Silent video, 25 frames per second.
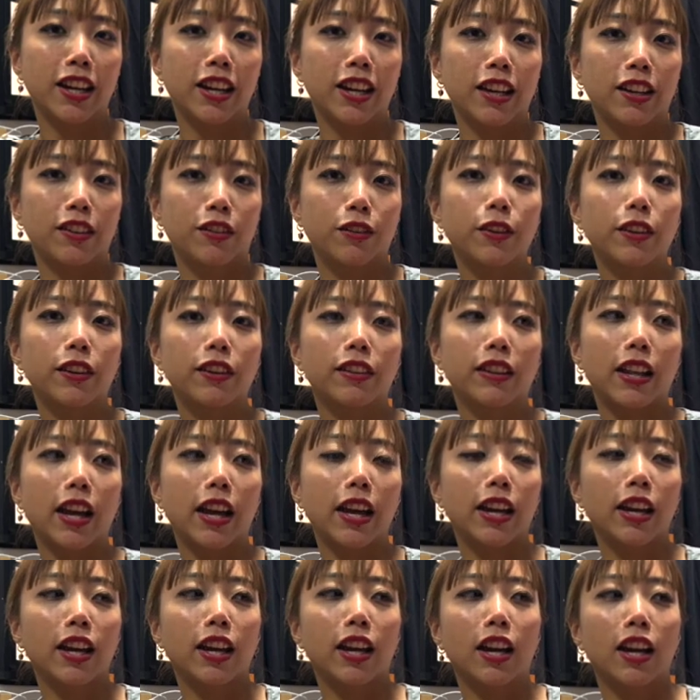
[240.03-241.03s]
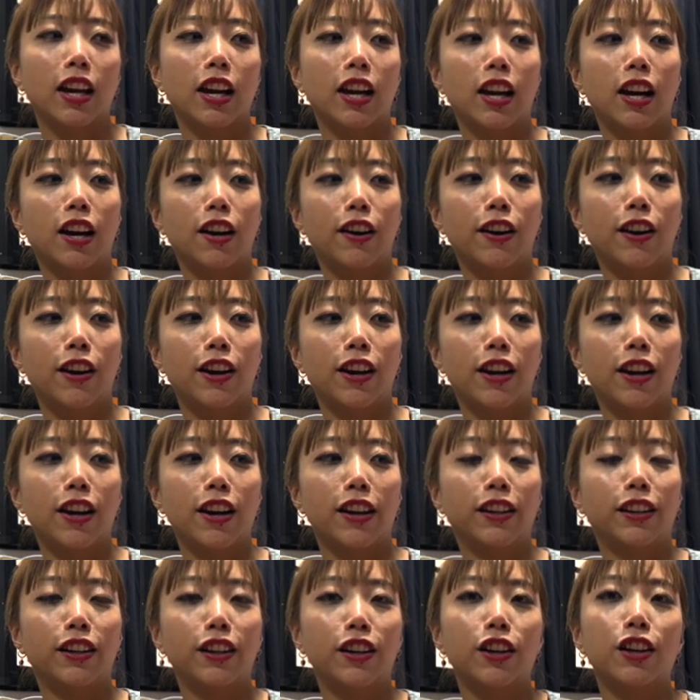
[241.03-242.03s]
So it's like,
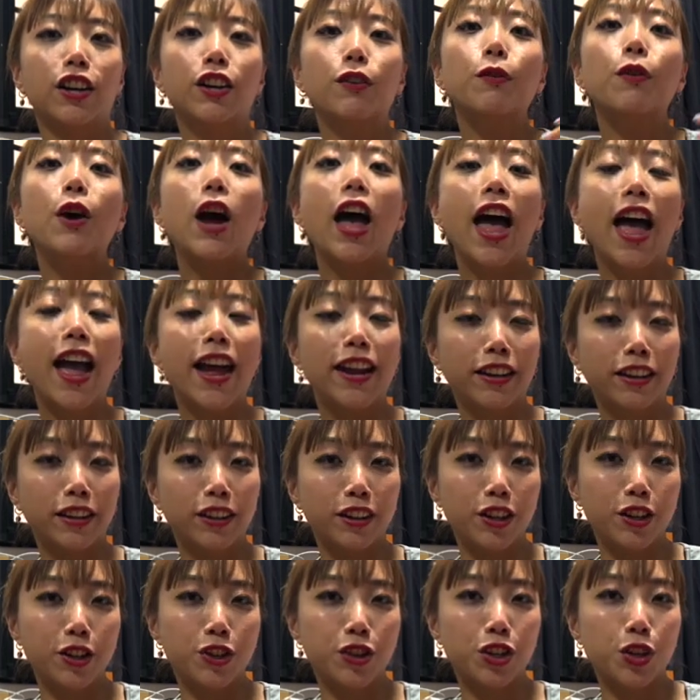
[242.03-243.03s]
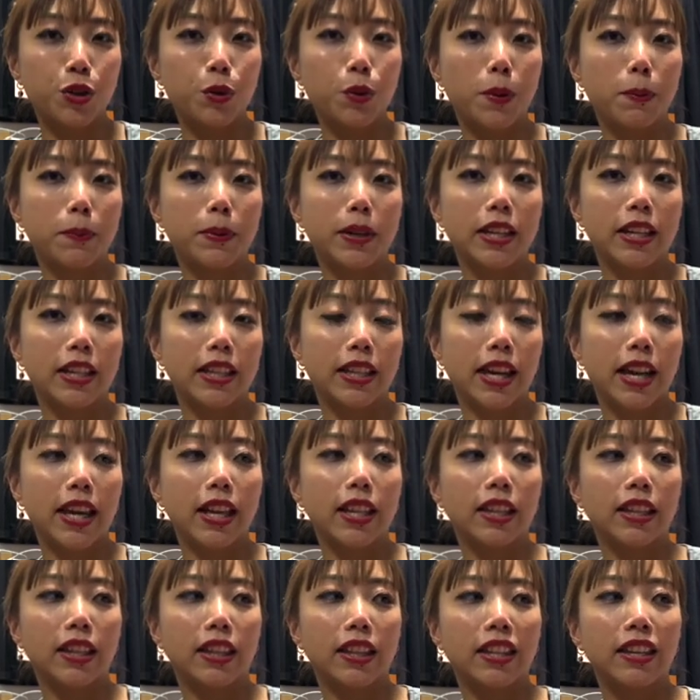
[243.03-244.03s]
the analogy will be that
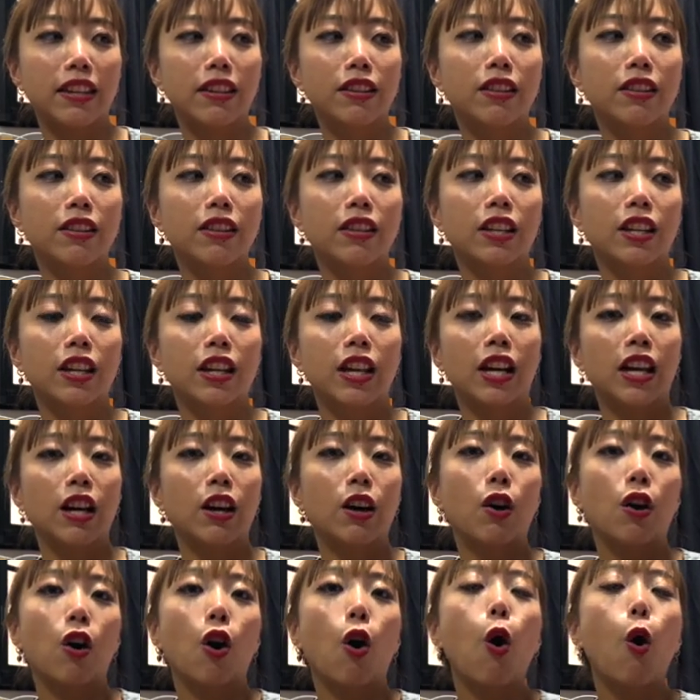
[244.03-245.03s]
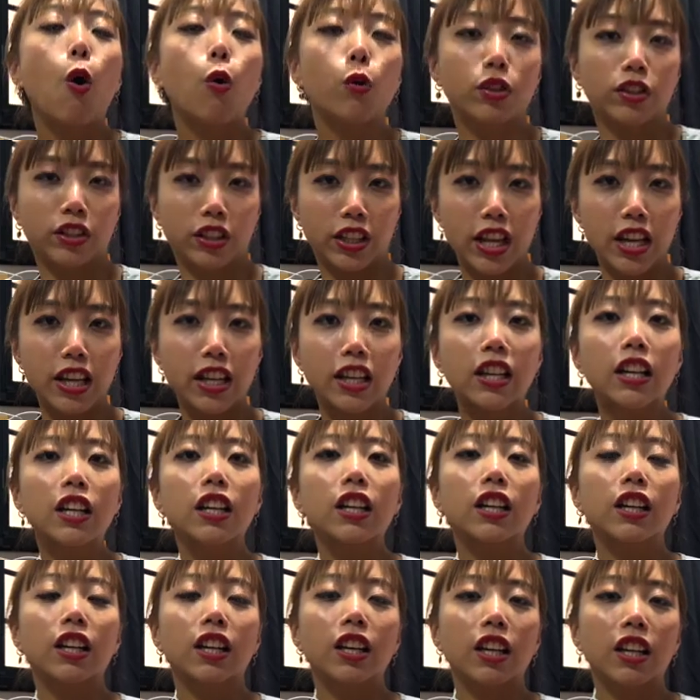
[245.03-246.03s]
this hosting
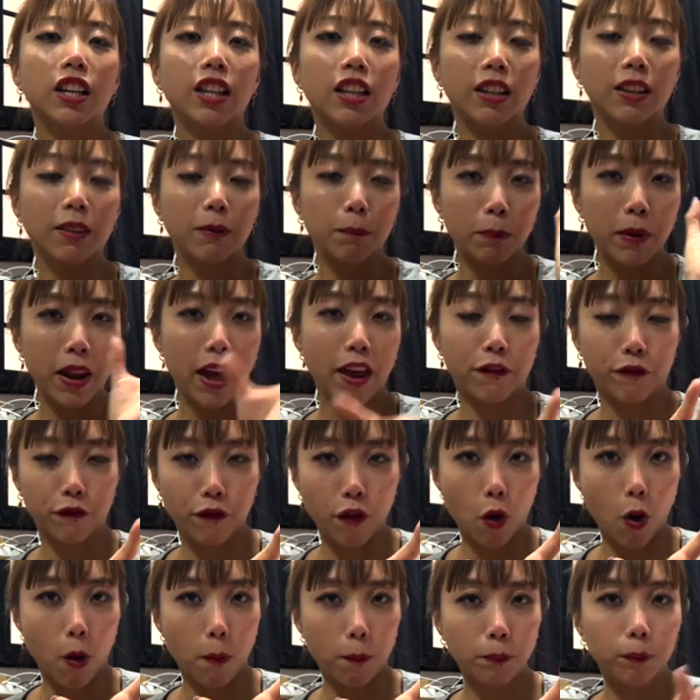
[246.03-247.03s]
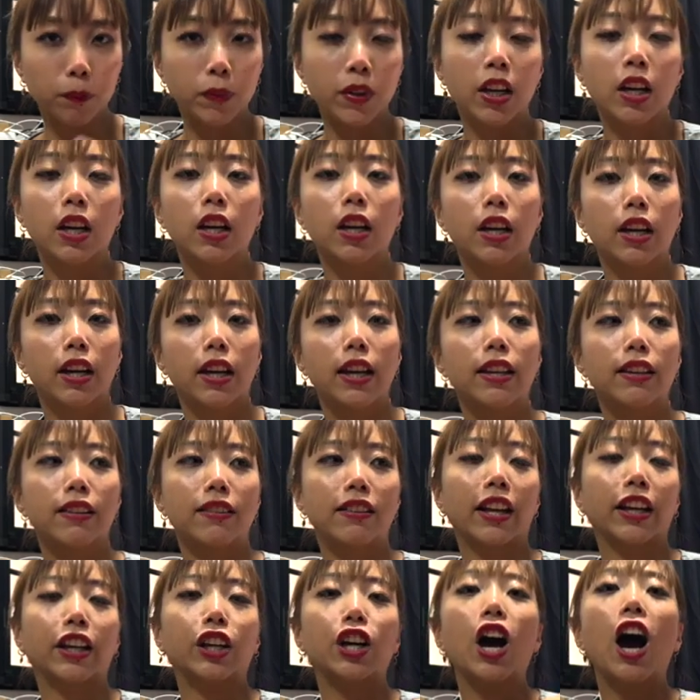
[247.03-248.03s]
platform, it's
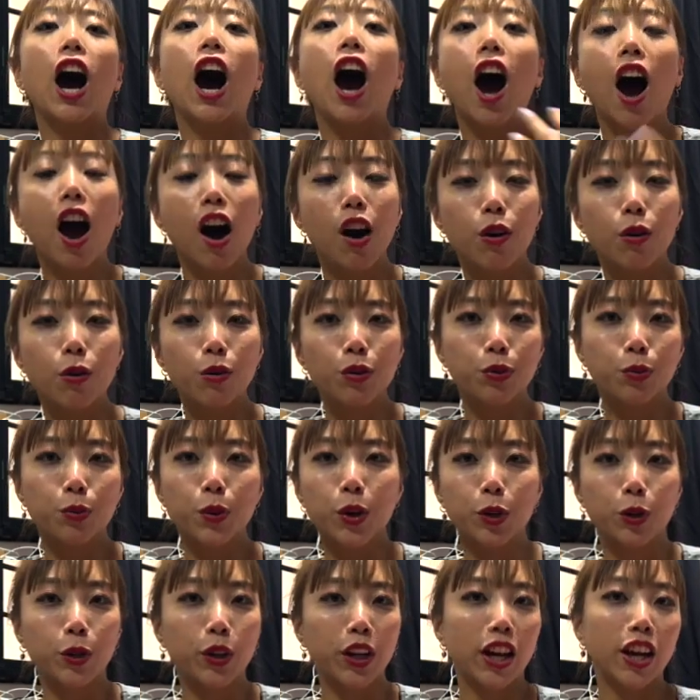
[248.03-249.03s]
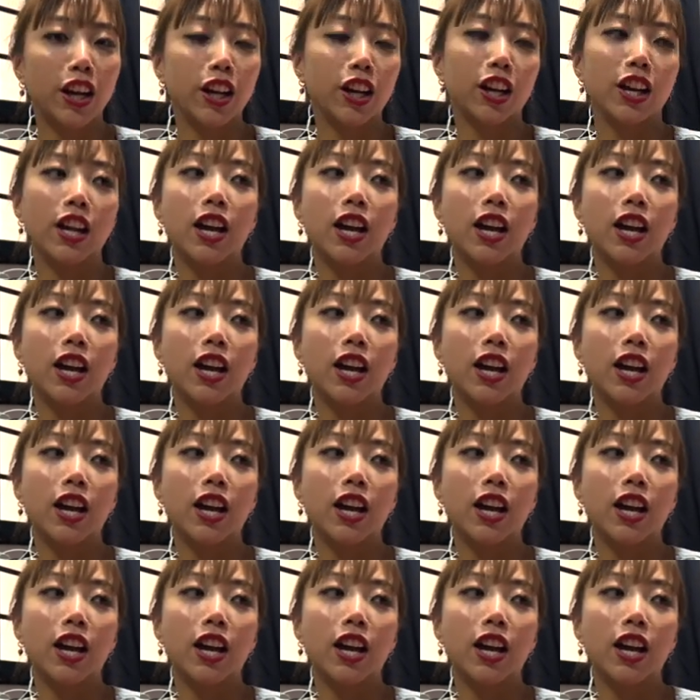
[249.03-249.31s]
like a house where you can